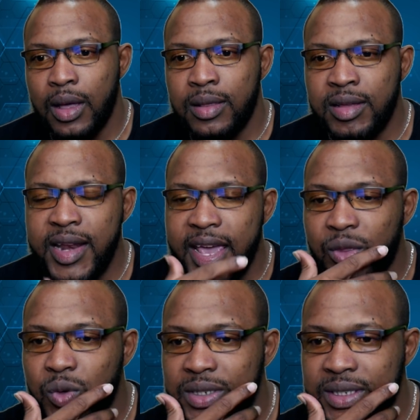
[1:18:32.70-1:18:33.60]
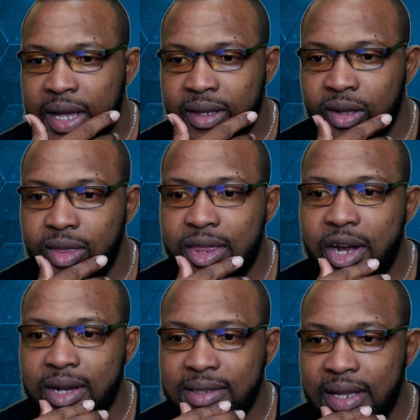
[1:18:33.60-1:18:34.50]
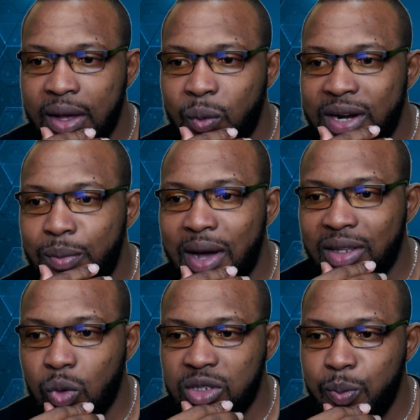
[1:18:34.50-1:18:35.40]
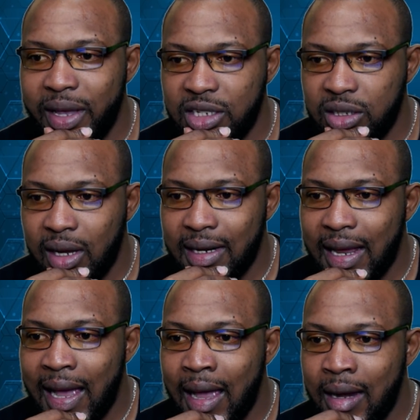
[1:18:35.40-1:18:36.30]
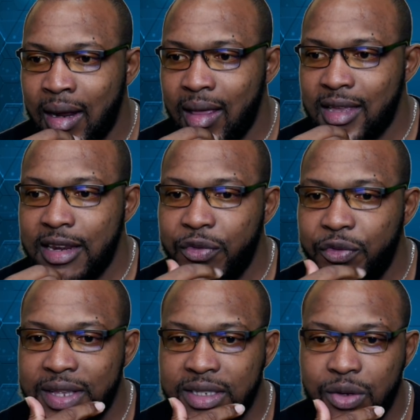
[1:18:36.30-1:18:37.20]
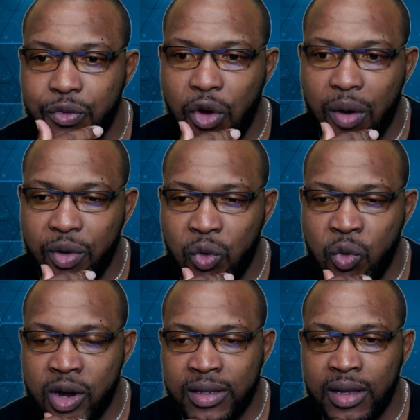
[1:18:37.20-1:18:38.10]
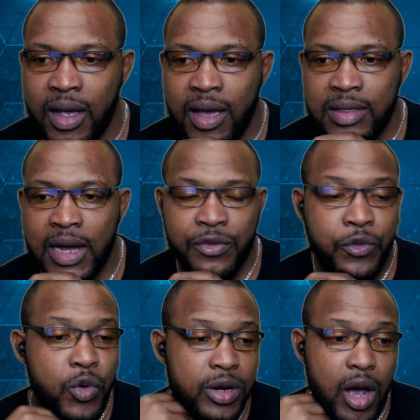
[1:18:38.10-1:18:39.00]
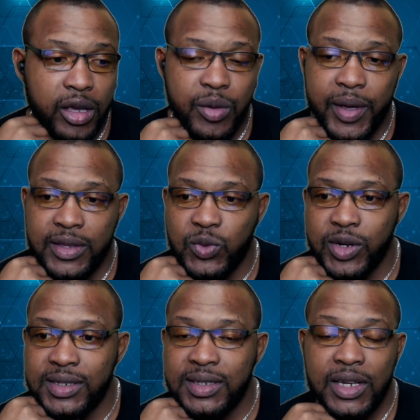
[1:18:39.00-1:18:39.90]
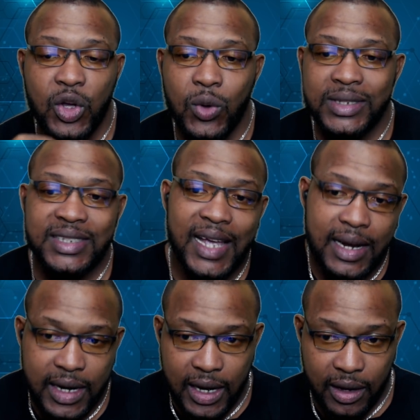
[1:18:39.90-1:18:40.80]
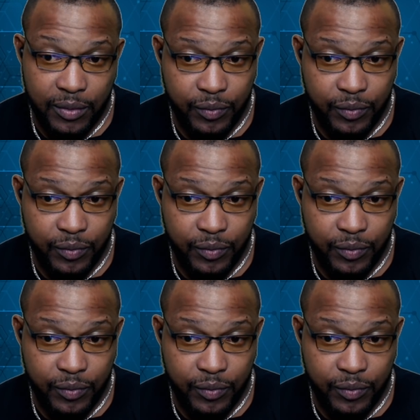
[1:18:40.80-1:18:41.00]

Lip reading: The date was set Thursday when the matter was mentioned, and the defense informed the court that 4 documents were still outstanding.